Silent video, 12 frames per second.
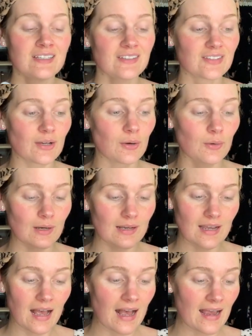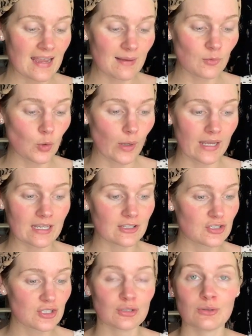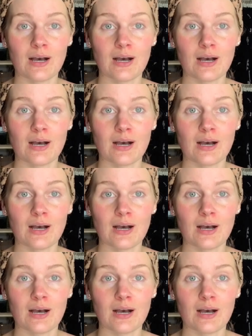So uh, I am going to